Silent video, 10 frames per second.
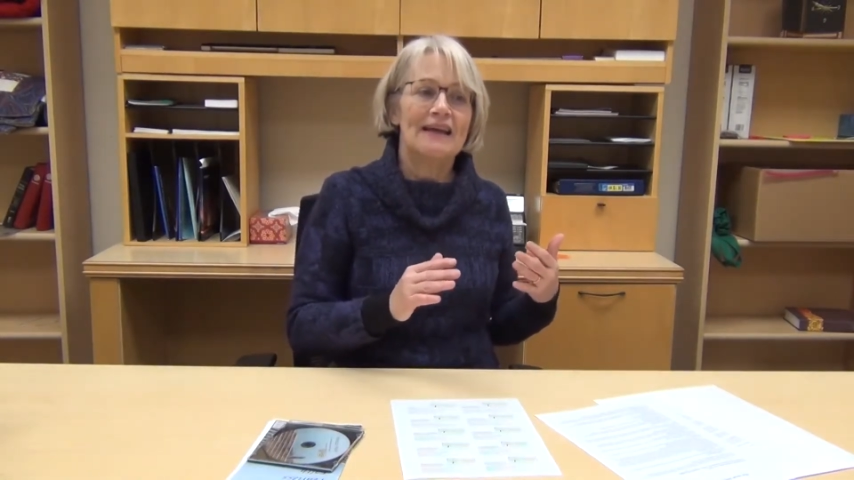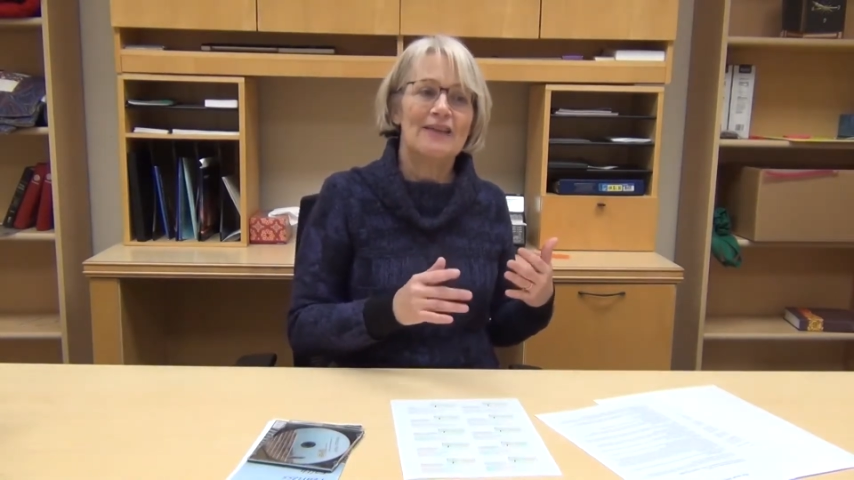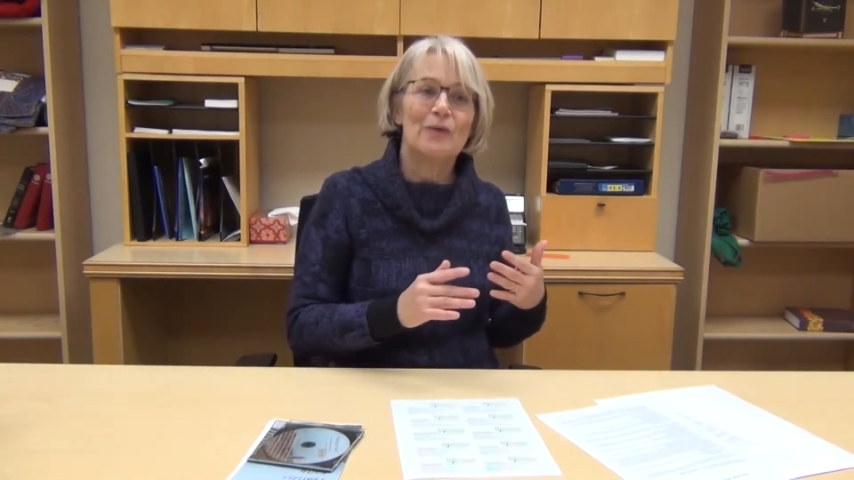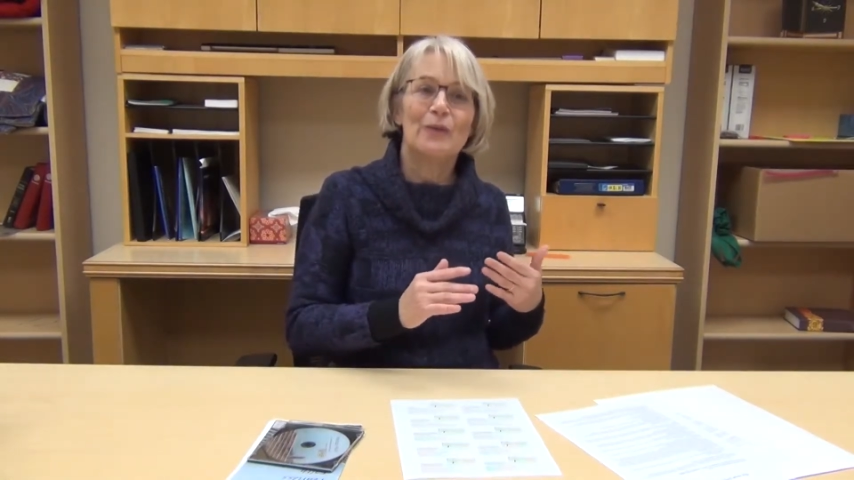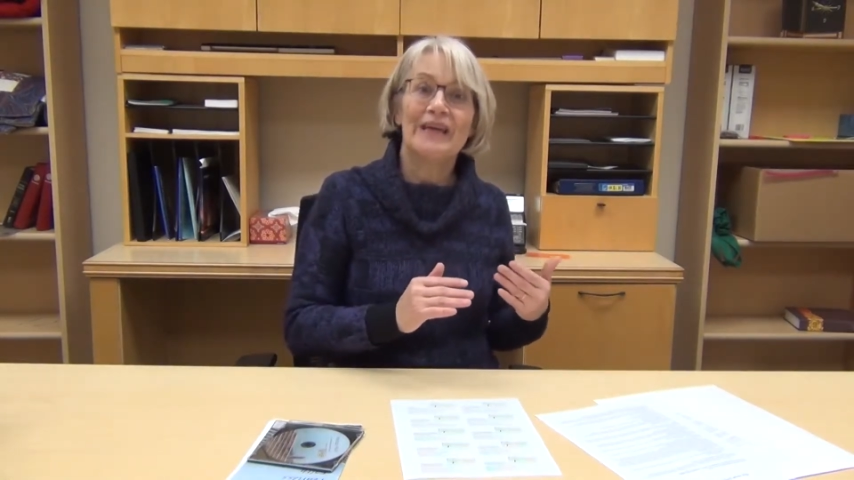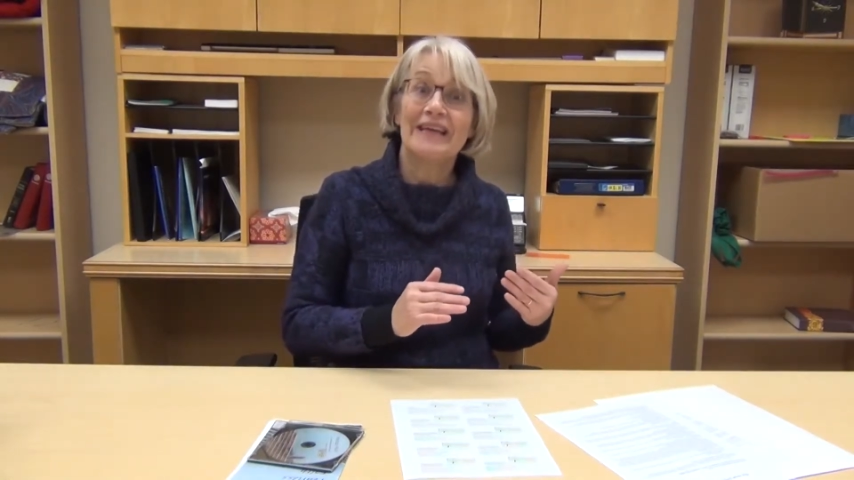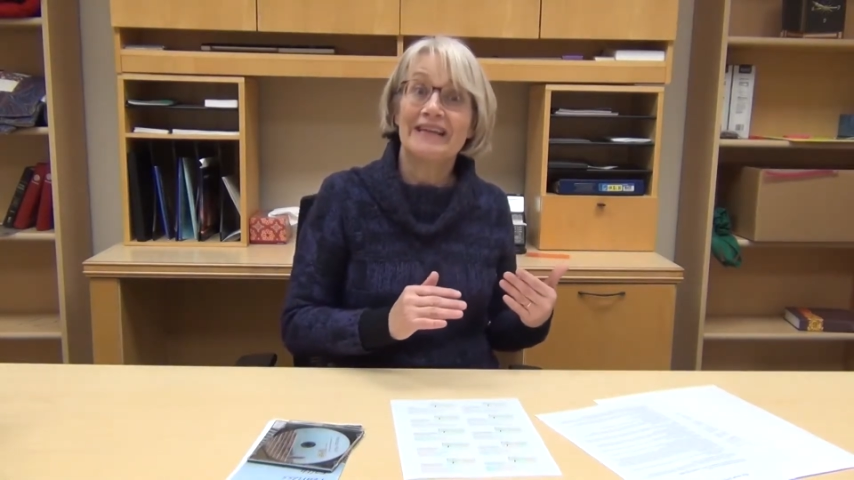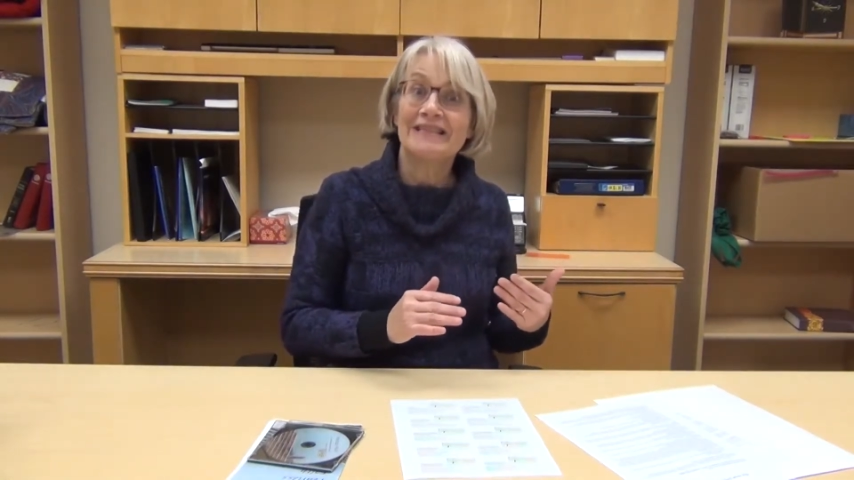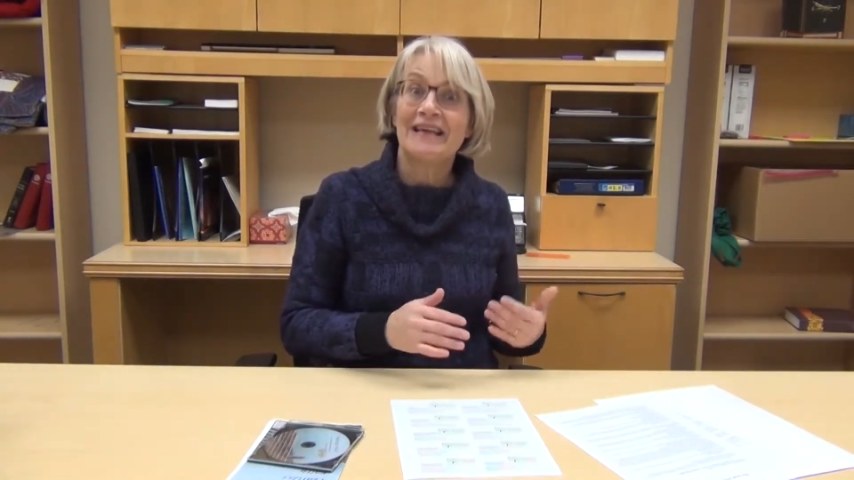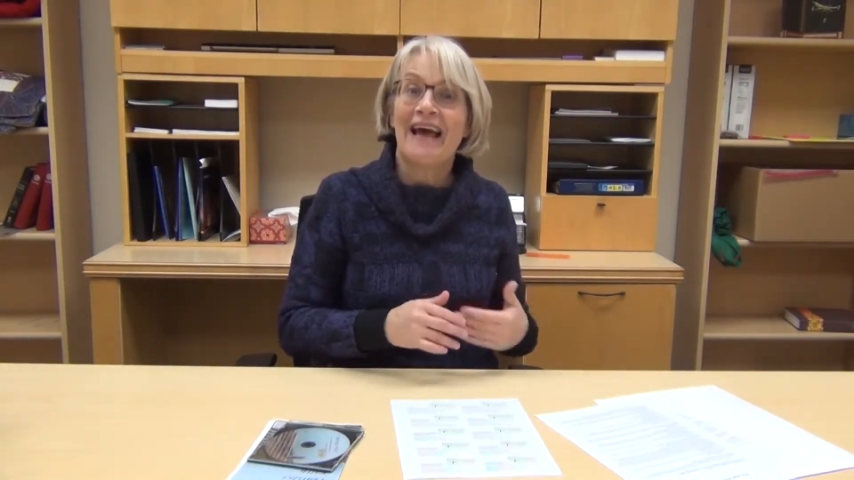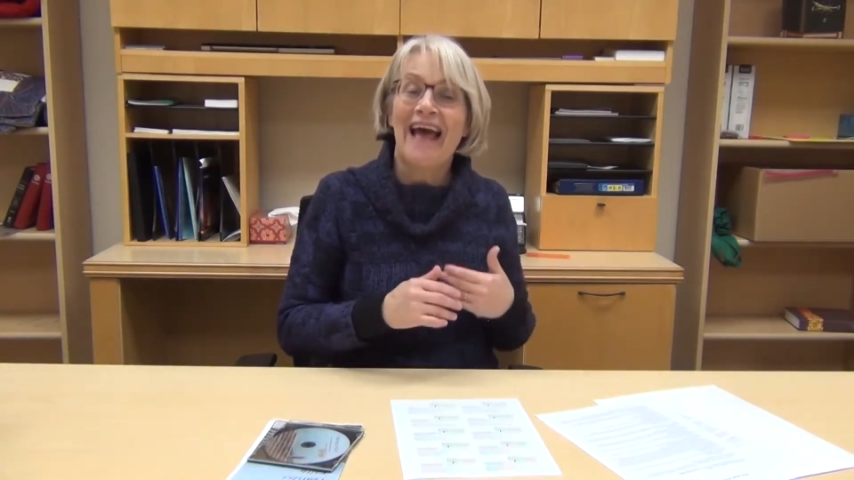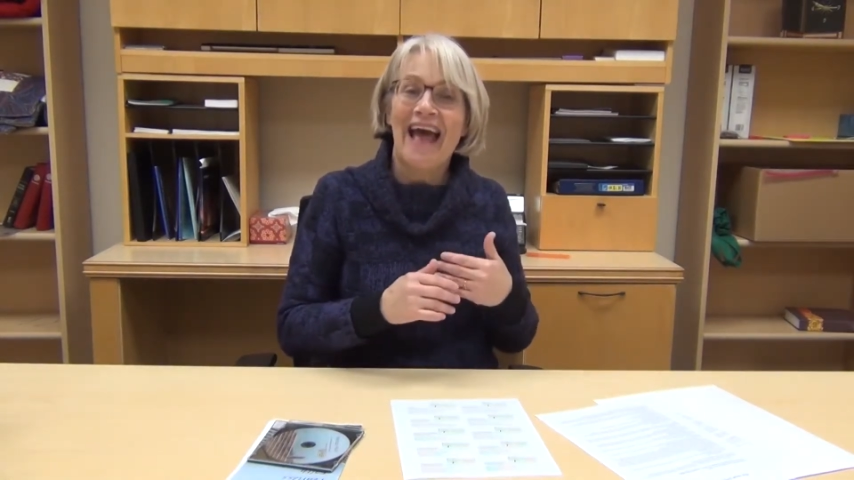in the weeds